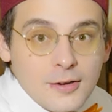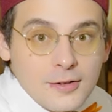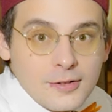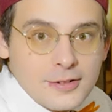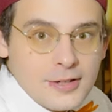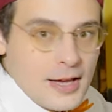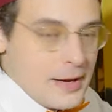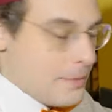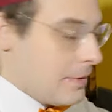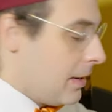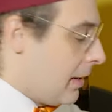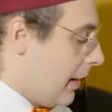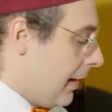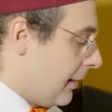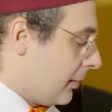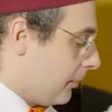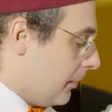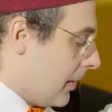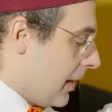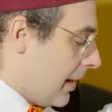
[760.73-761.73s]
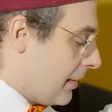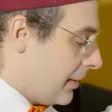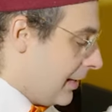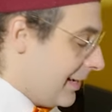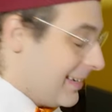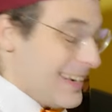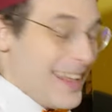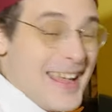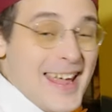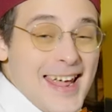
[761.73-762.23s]
Same. Let's play
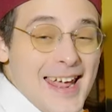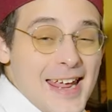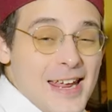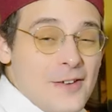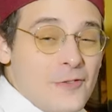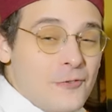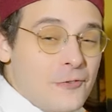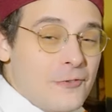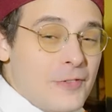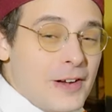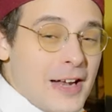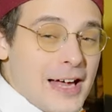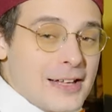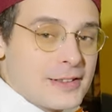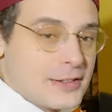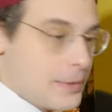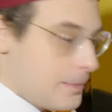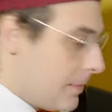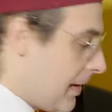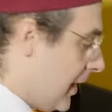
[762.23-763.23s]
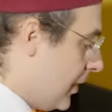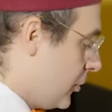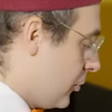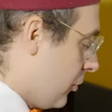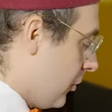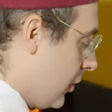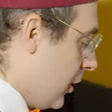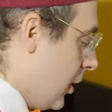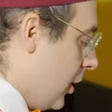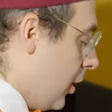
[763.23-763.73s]
in A flat
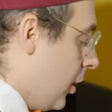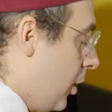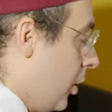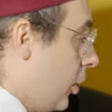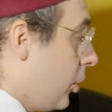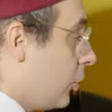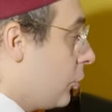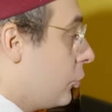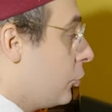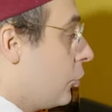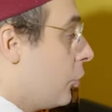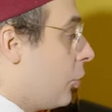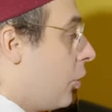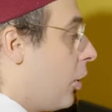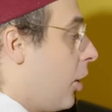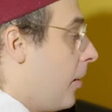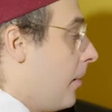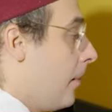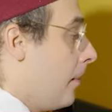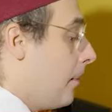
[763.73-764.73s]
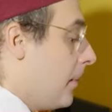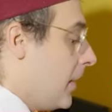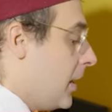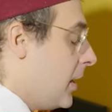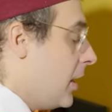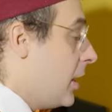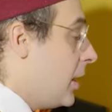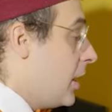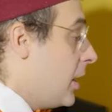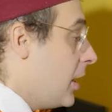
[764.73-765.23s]
major. Do,
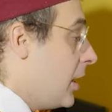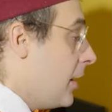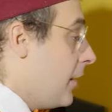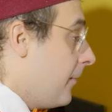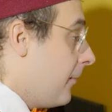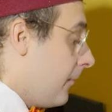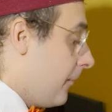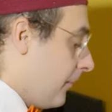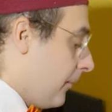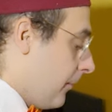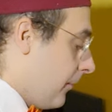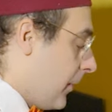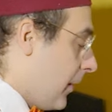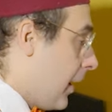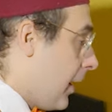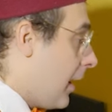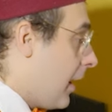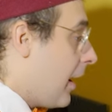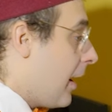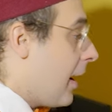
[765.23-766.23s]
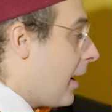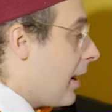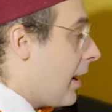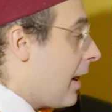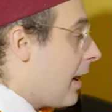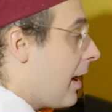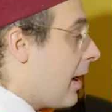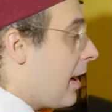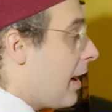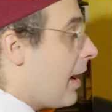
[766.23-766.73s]
mi,
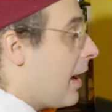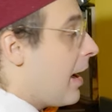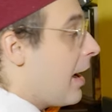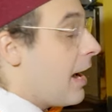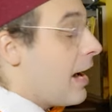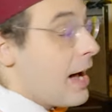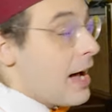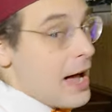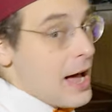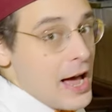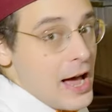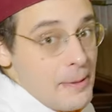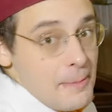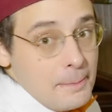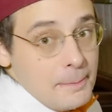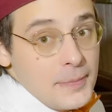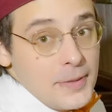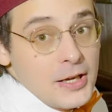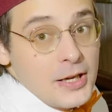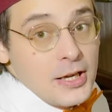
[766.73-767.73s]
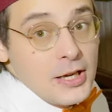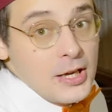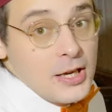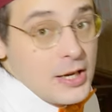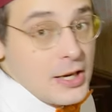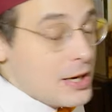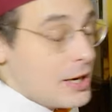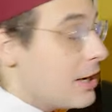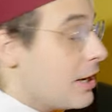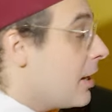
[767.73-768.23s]
fa, mi,
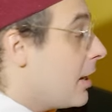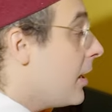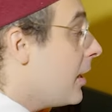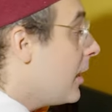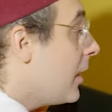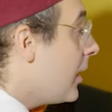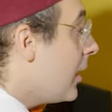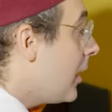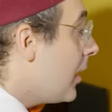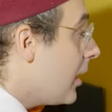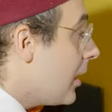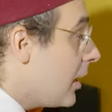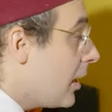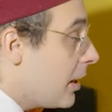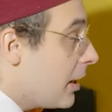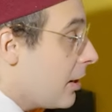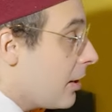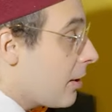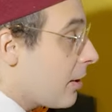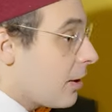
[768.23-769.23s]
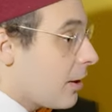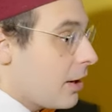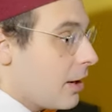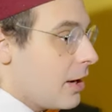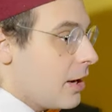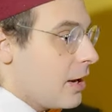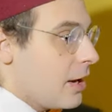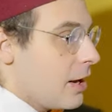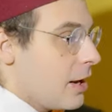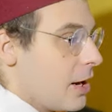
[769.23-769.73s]

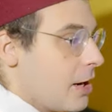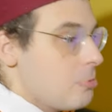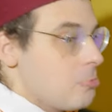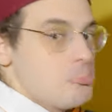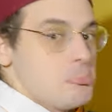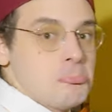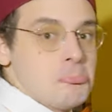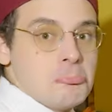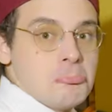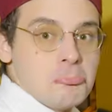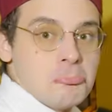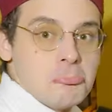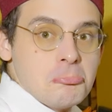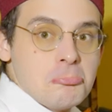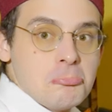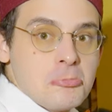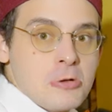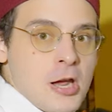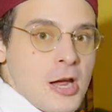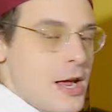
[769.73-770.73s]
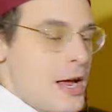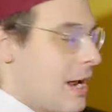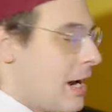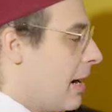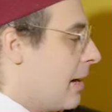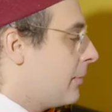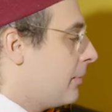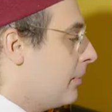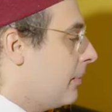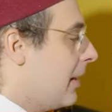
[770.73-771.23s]
re.
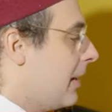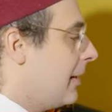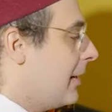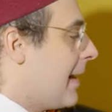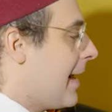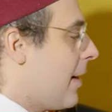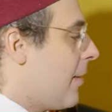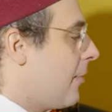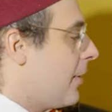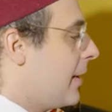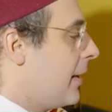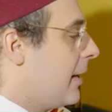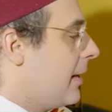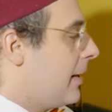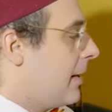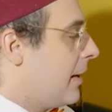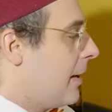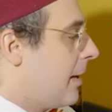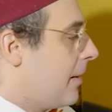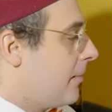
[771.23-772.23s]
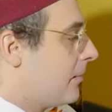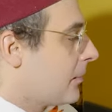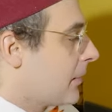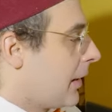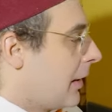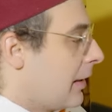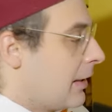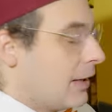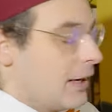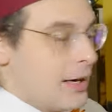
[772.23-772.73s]
Let's play now in,
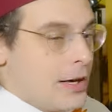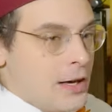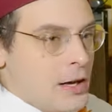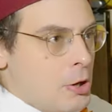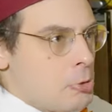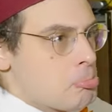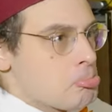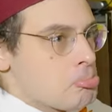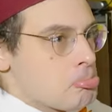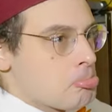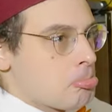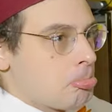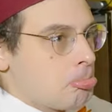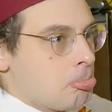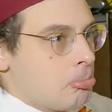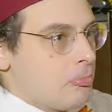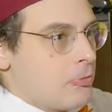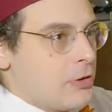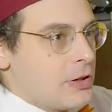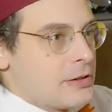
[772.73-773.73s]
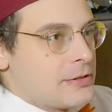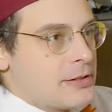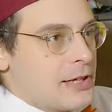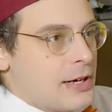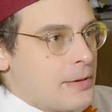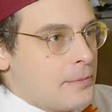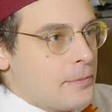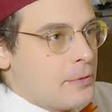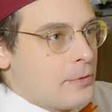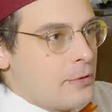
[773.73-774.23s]
for
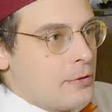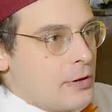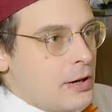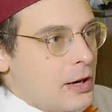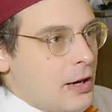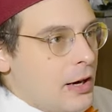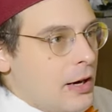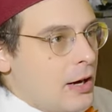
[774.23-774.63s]
example,